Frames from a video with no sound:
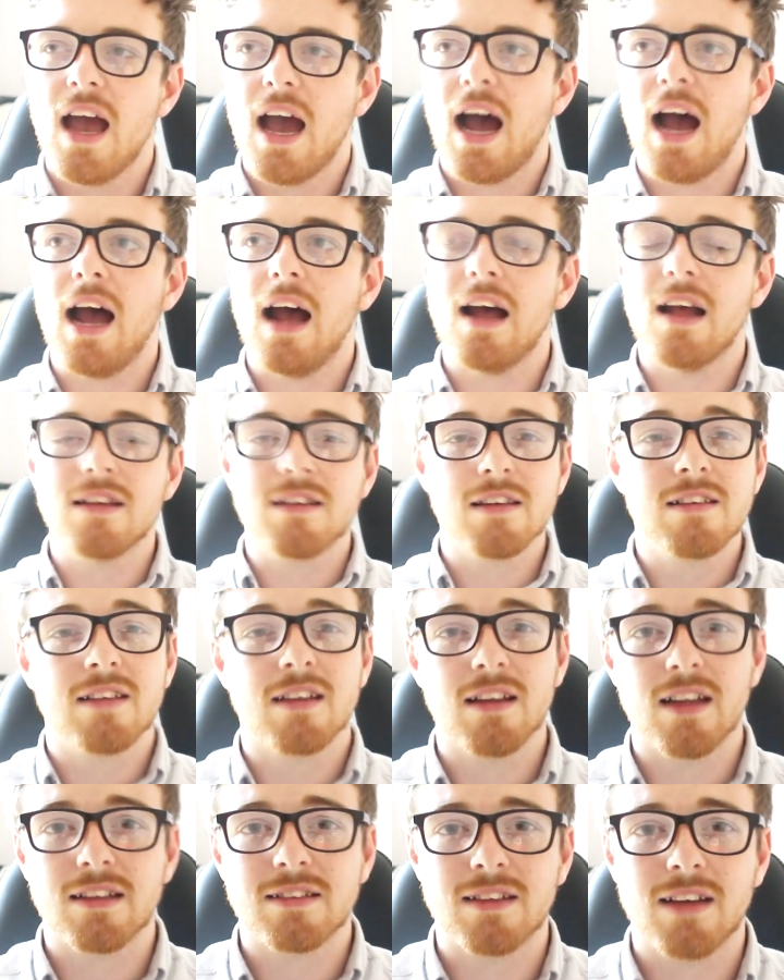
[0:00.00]
And
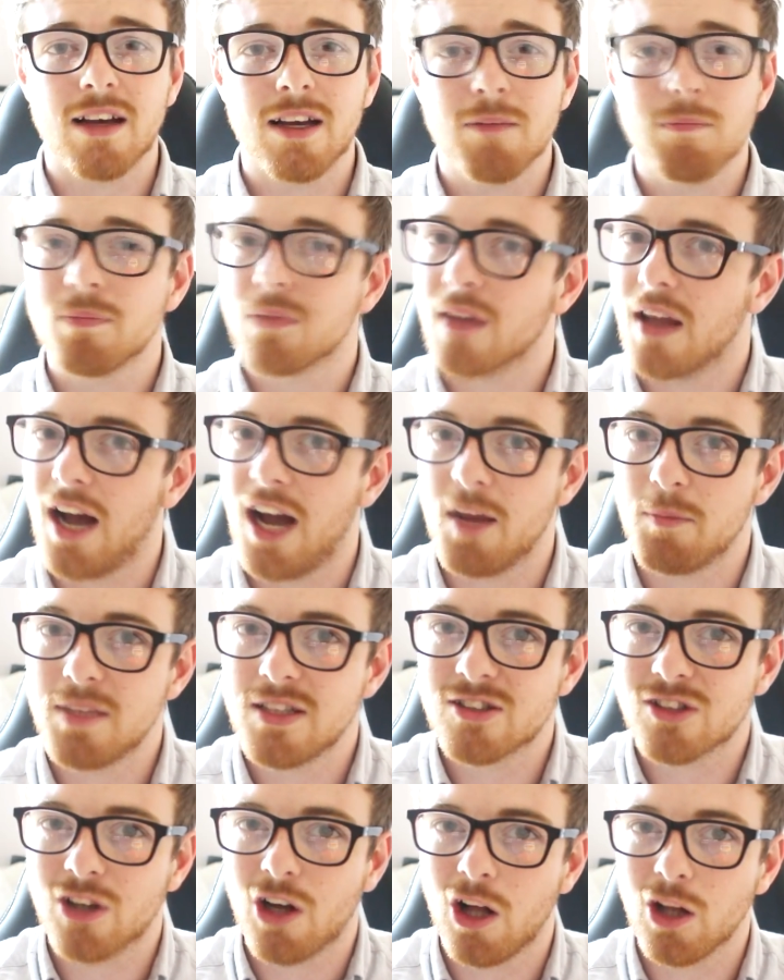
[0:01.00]
until next time, I've
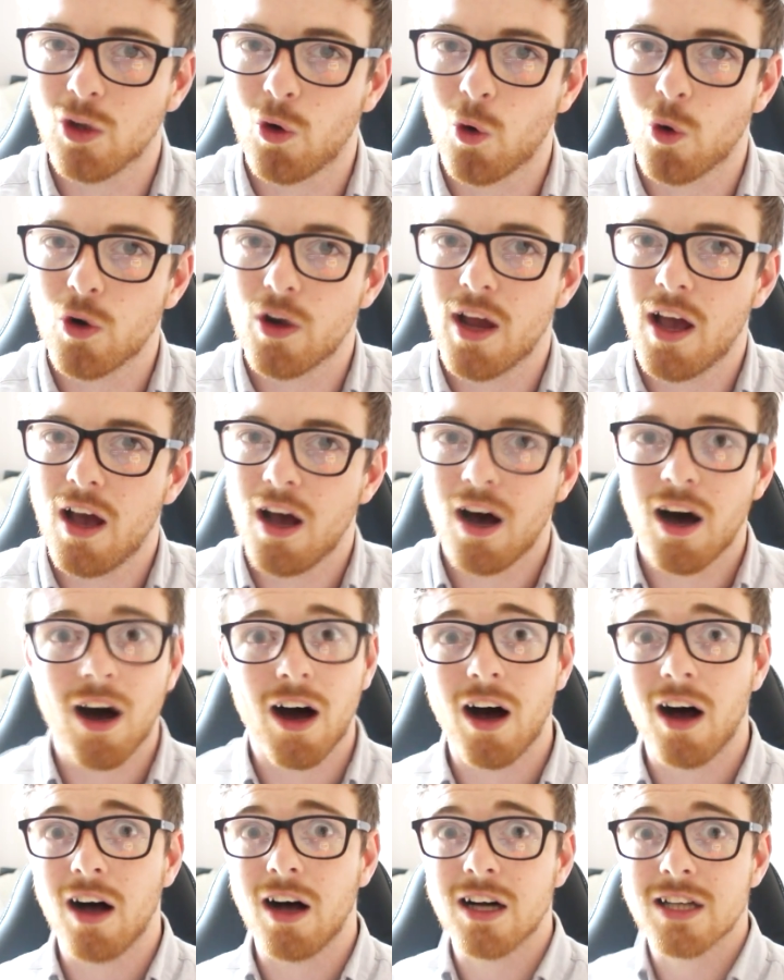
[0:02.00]
been Star Lord.
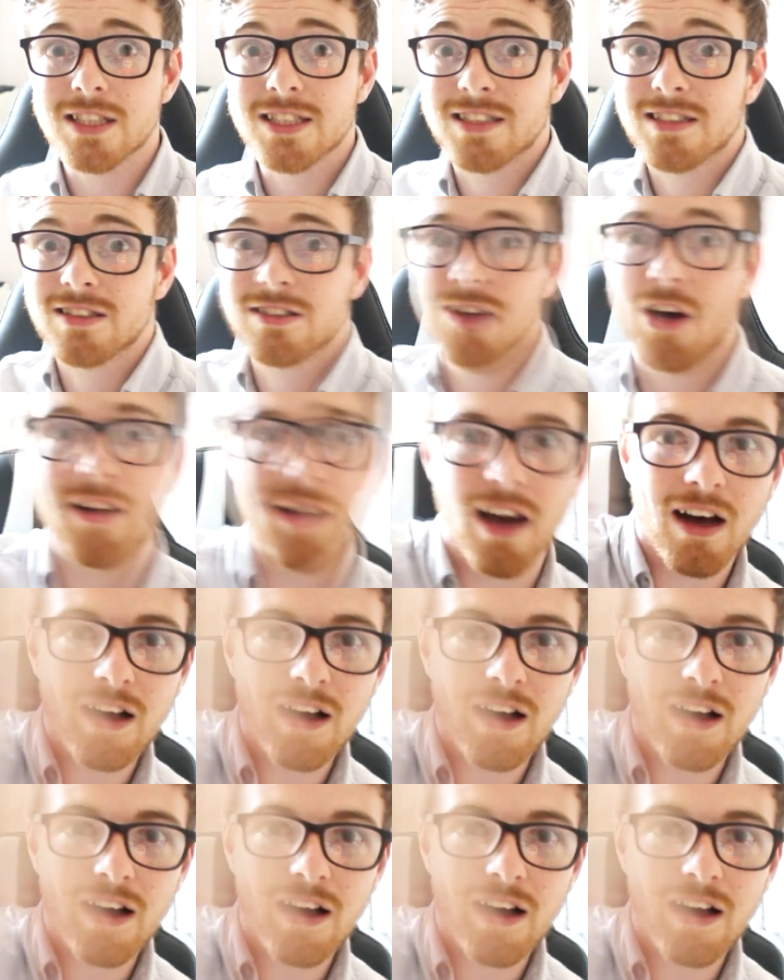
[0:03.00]
uh, see